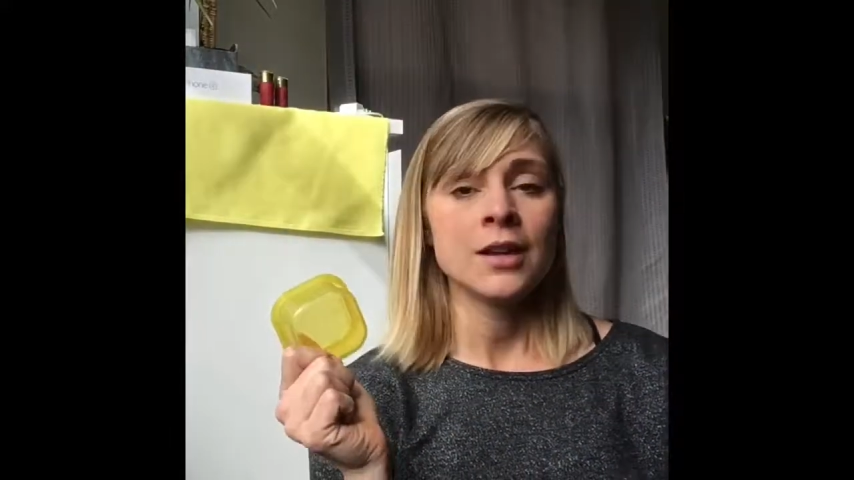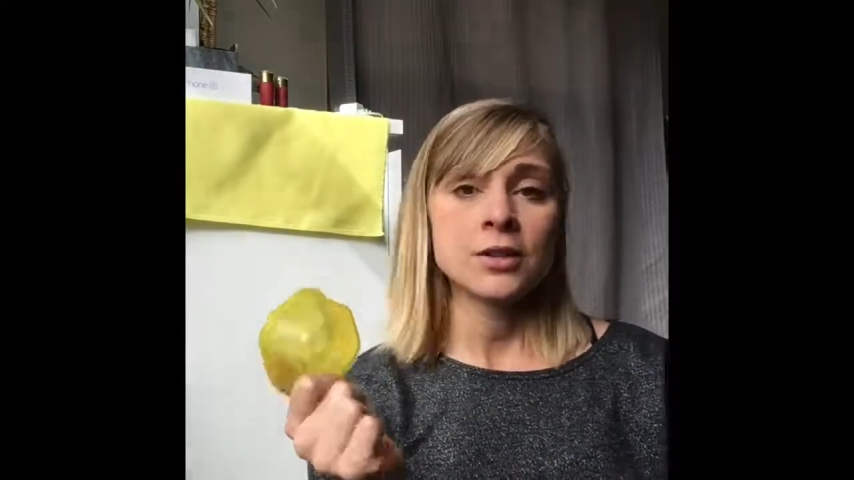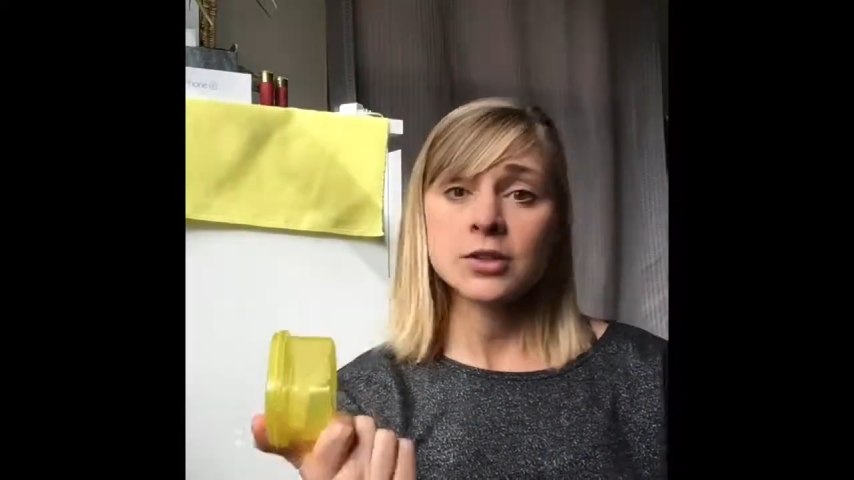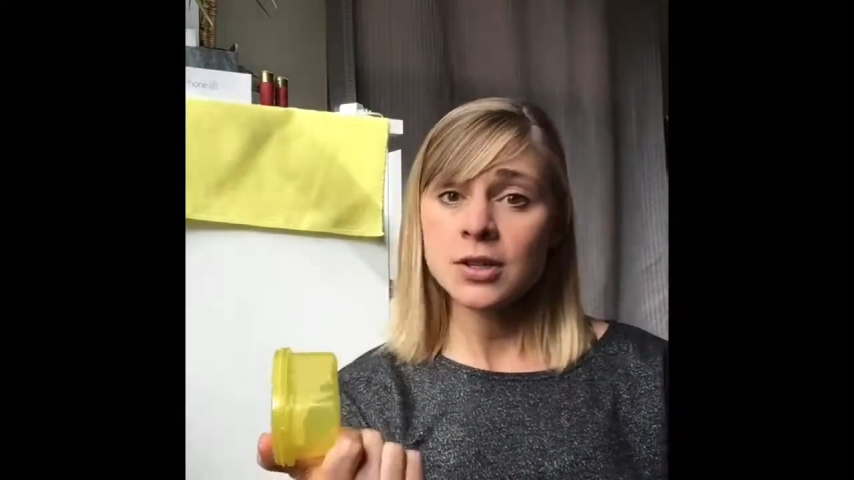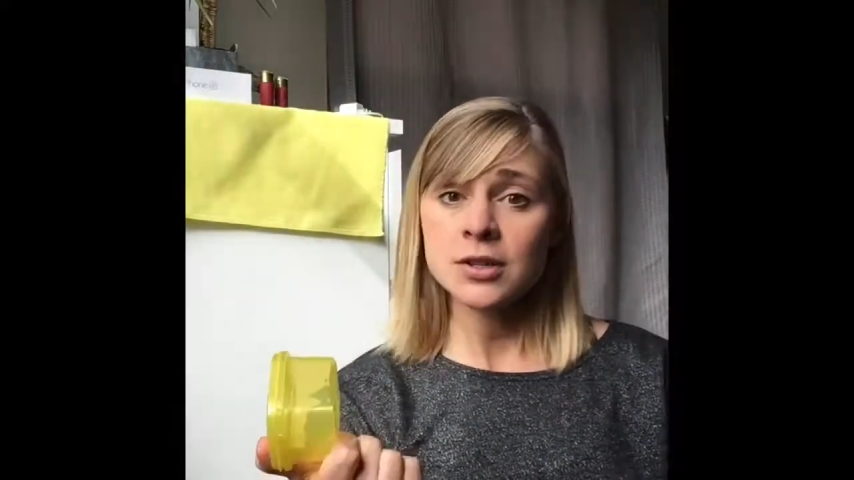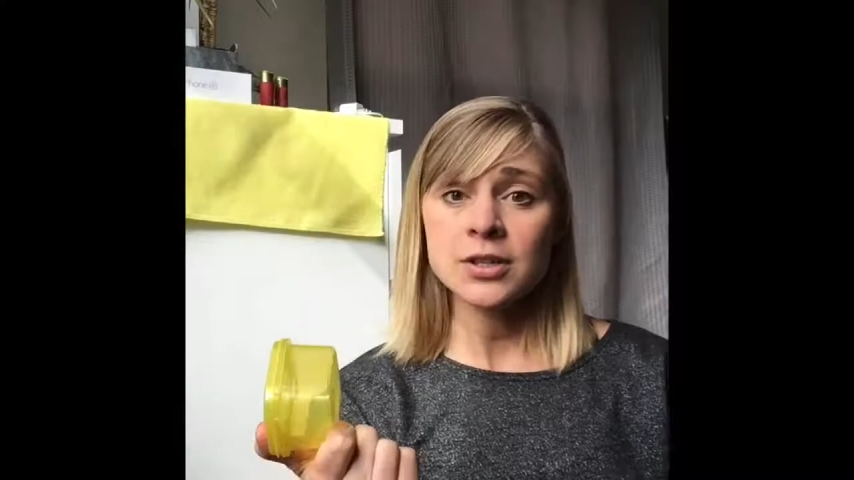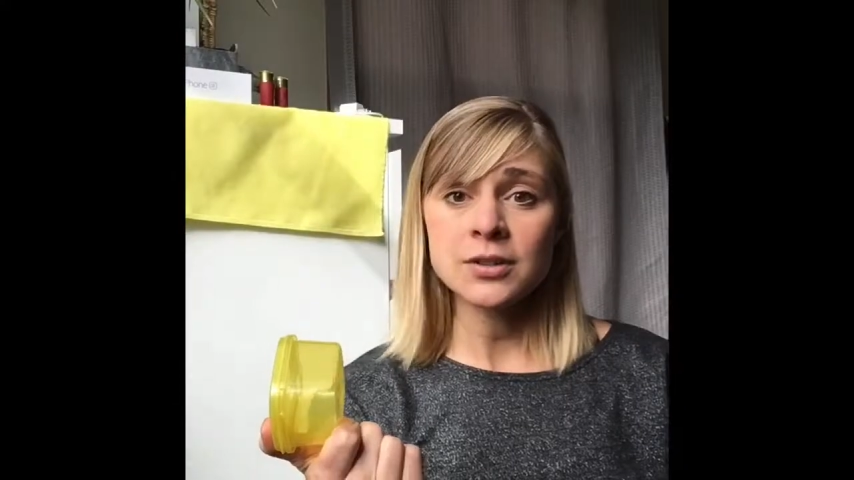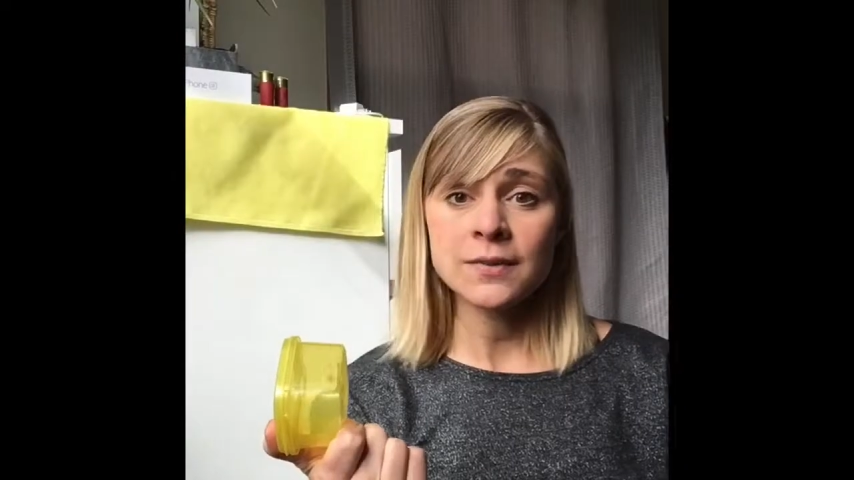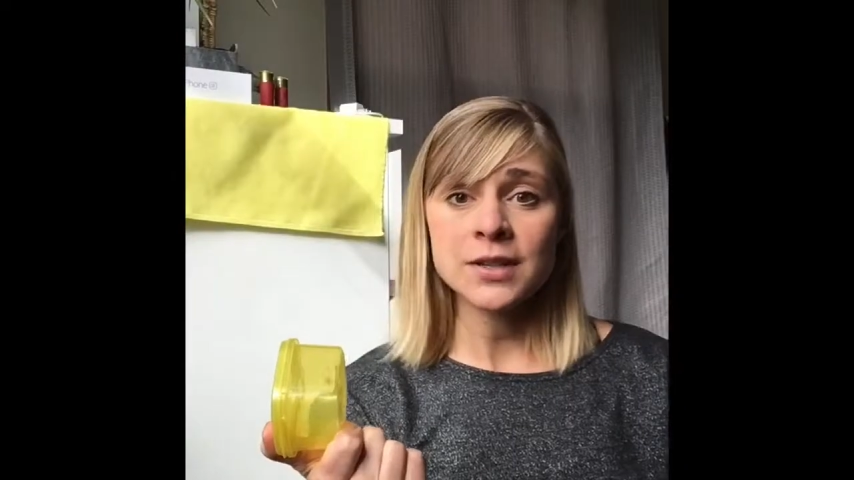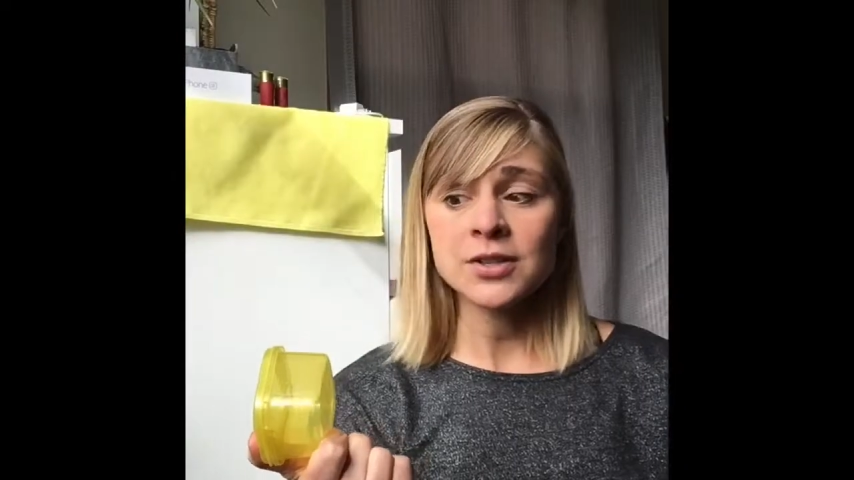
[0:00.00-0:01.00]
your
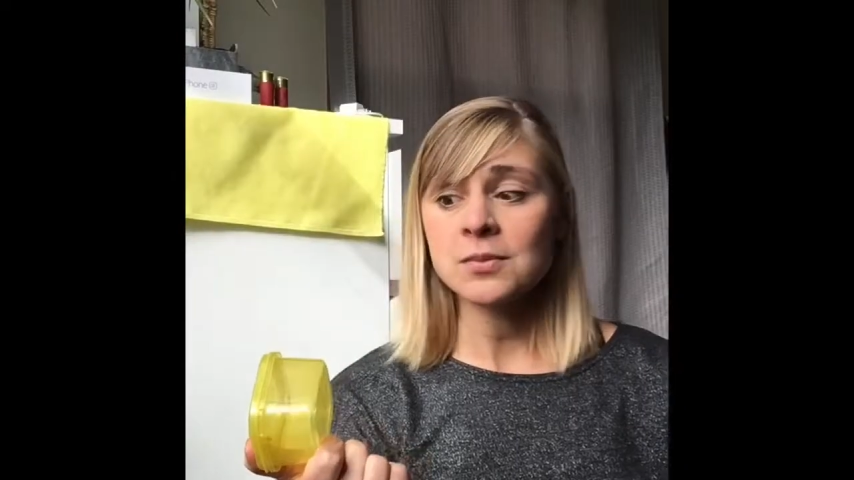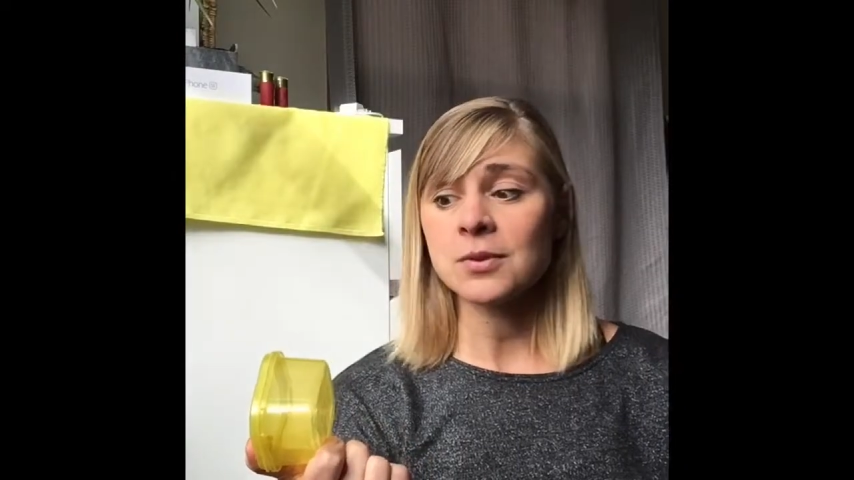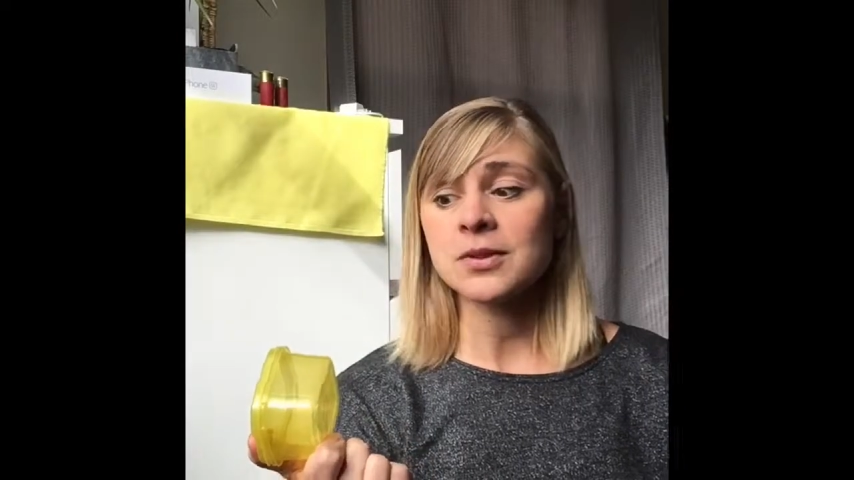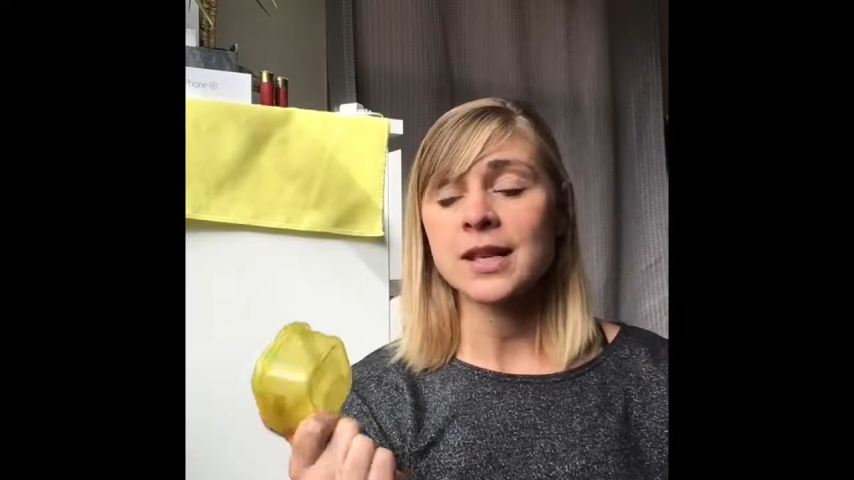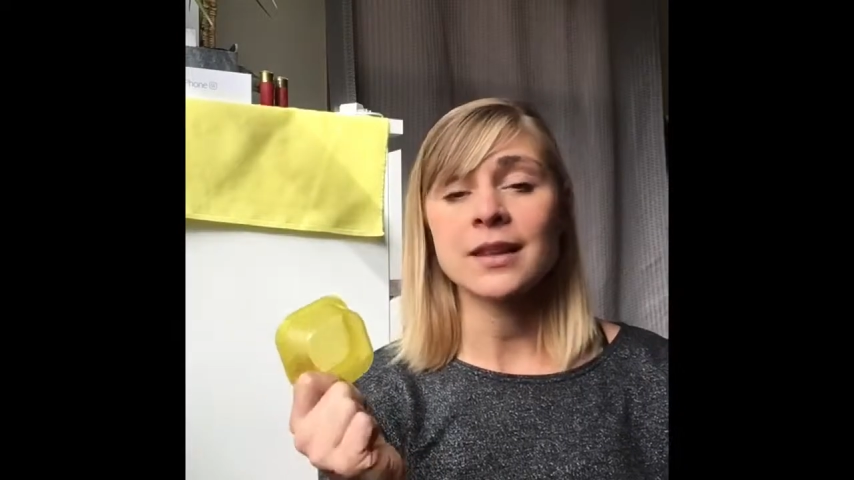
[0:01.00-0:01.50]
starchier vegetables,